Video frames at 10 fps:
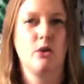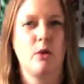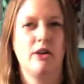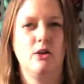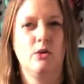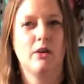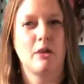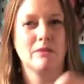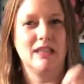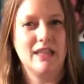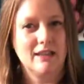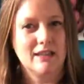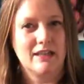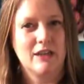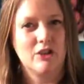when you come to knit the
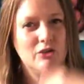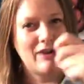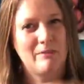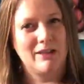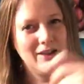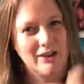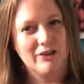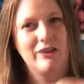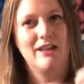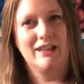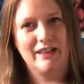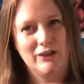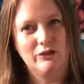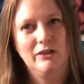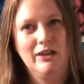stitch, you wrap the yarn around the
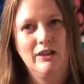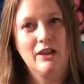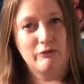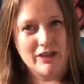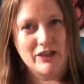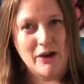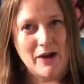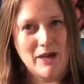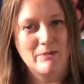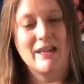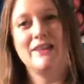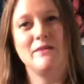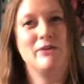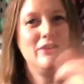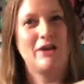needle 3 times, and then
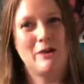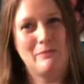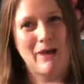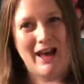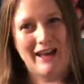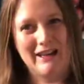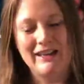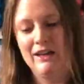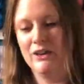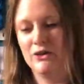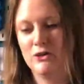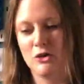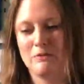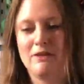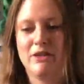when you come back you
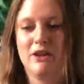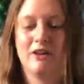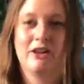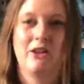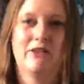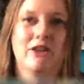drop those yarn overs